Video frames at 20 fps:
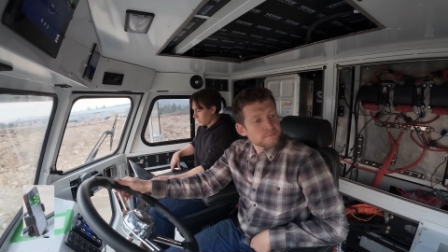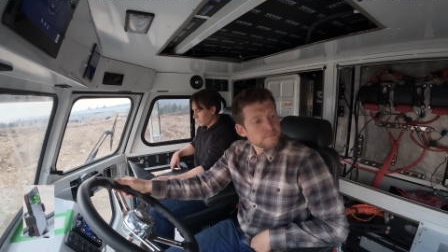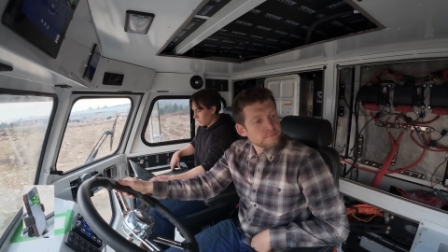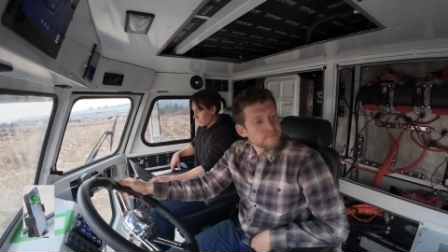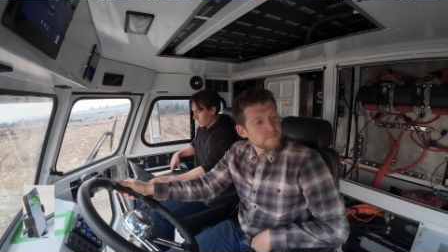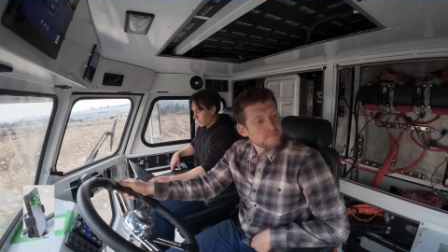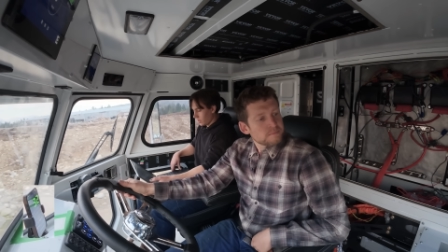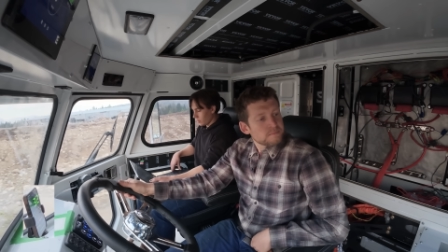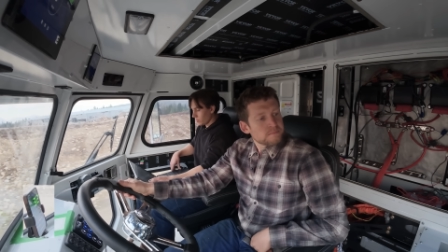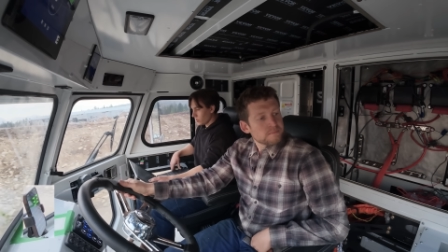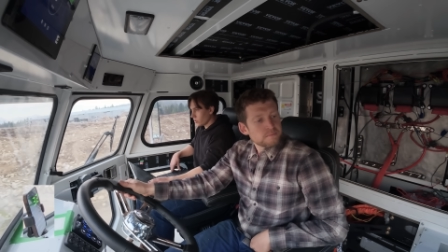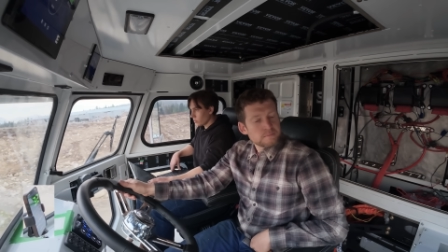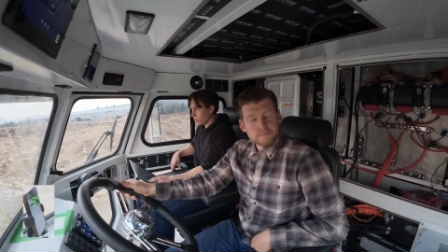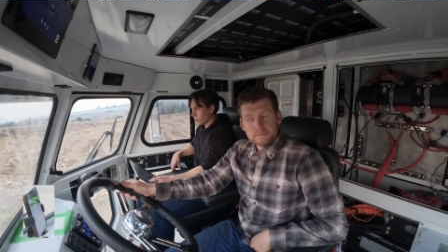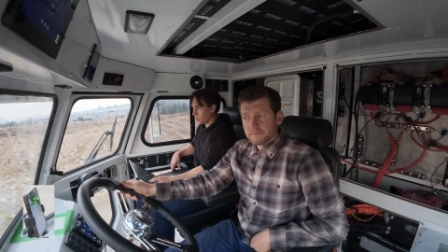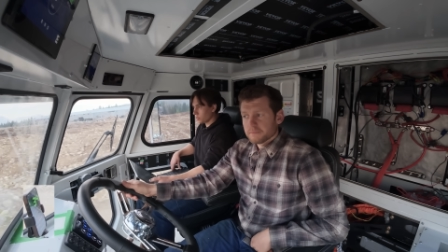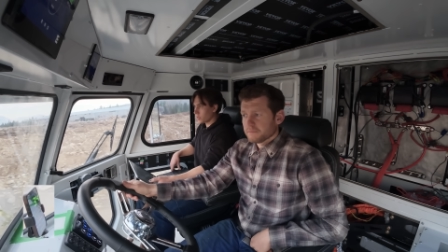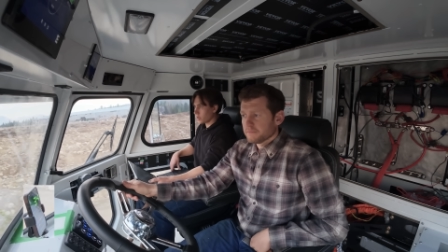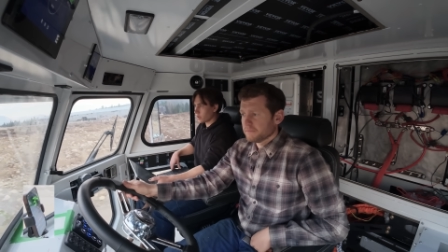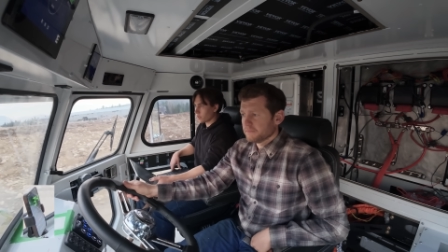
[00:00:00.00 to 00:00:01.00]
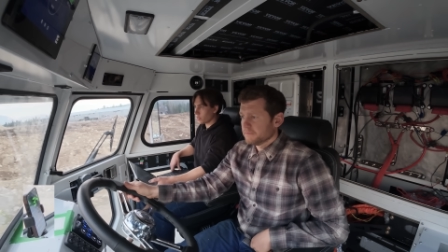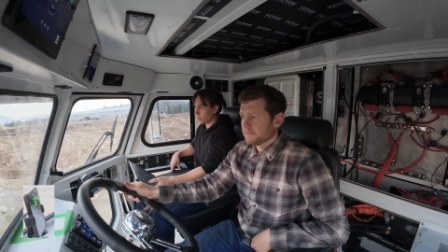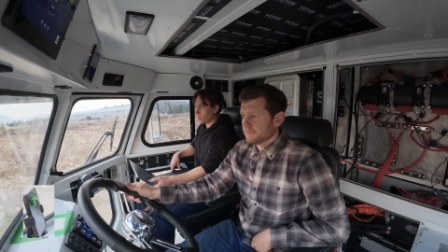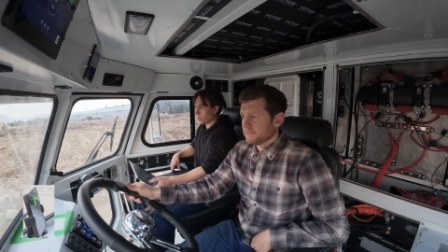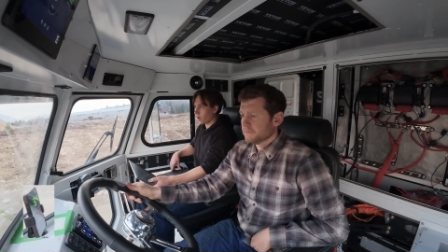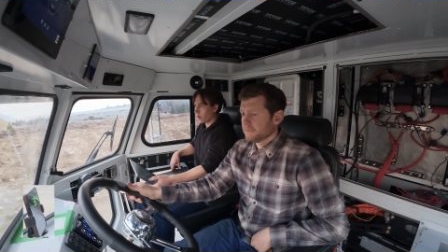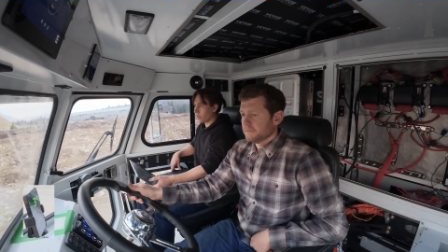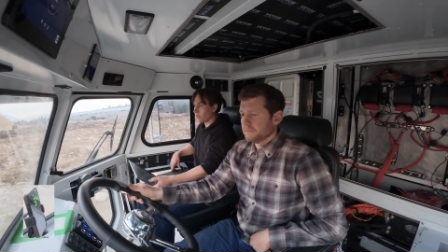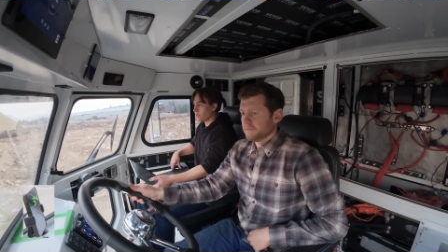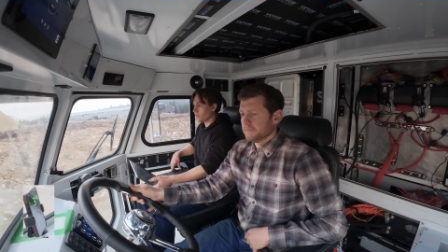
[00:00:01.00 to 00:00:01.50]
And let me know what you think of the
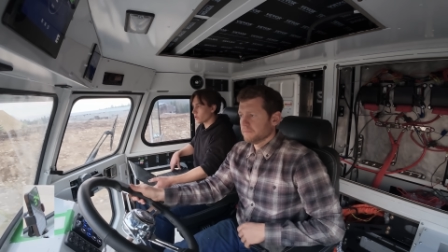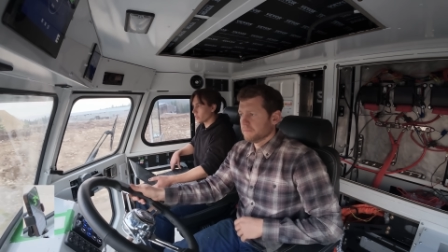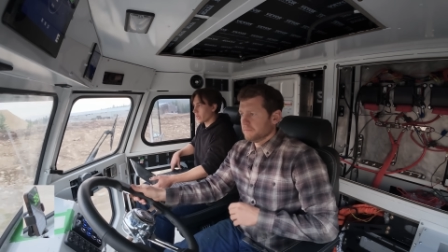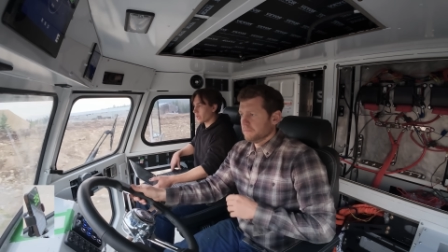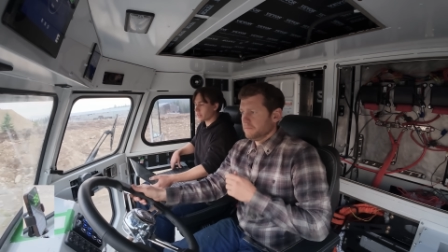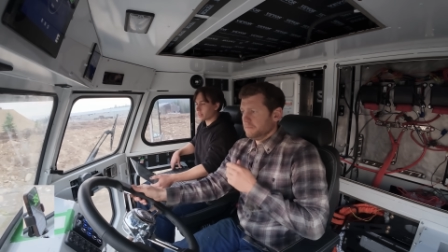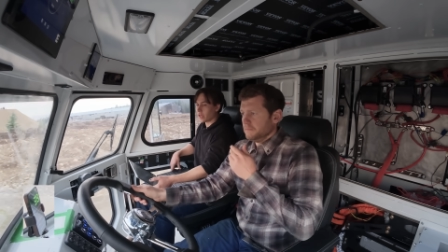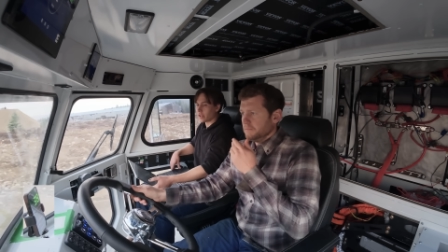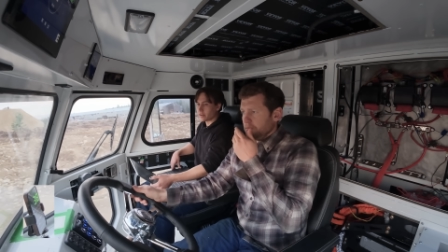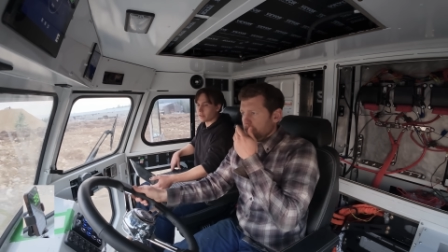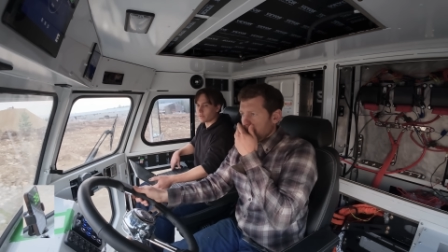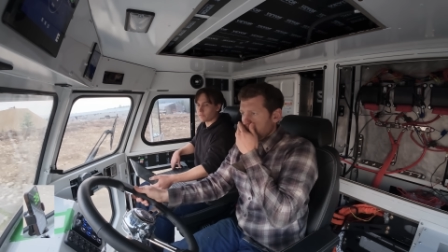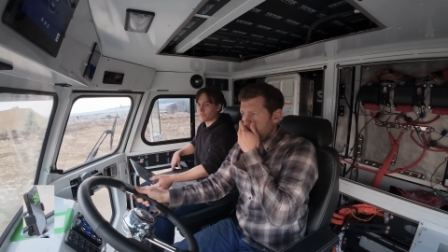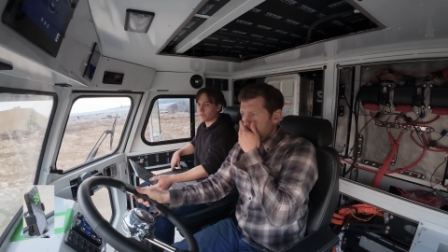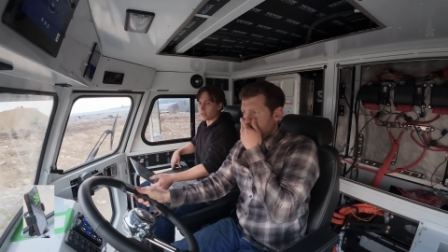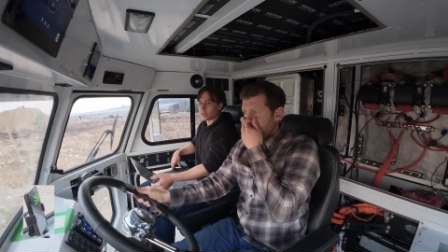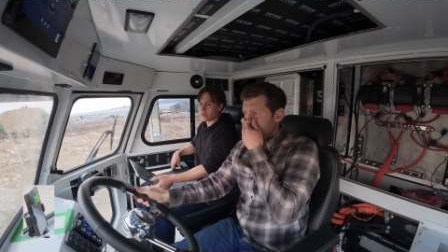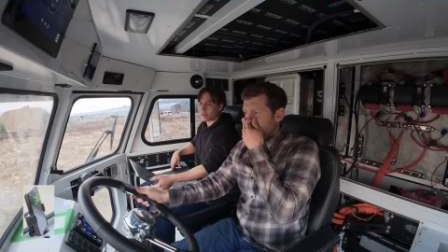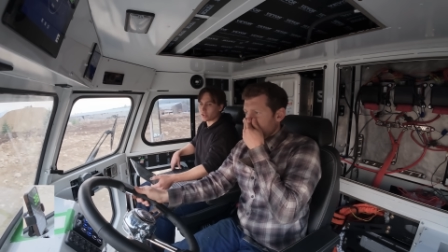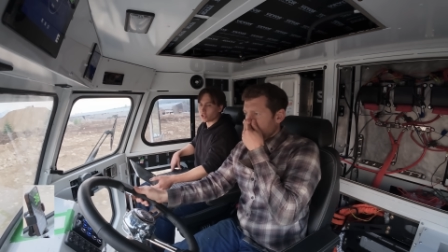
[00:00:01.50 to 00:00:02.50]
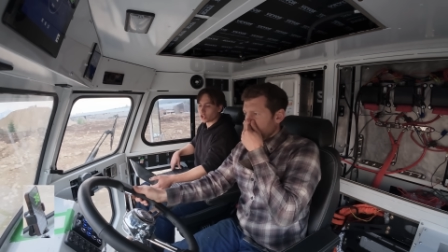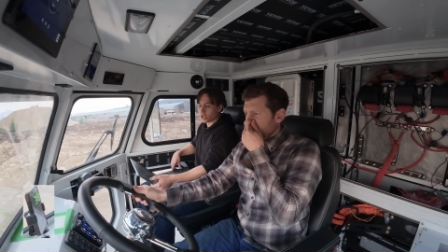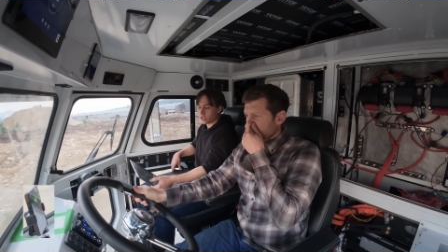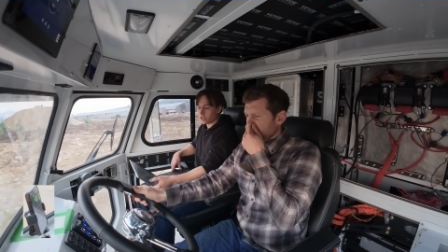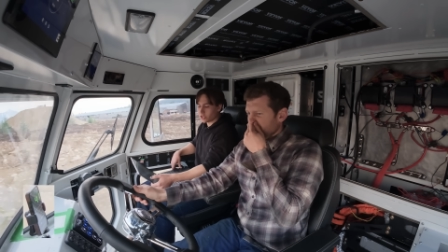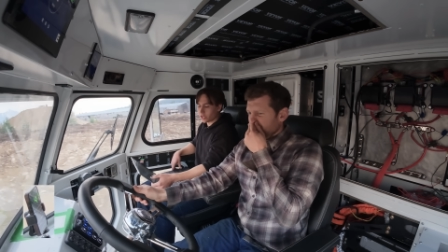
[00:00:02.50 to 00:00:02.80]
throttle. If you're like, that didn't feel like it changed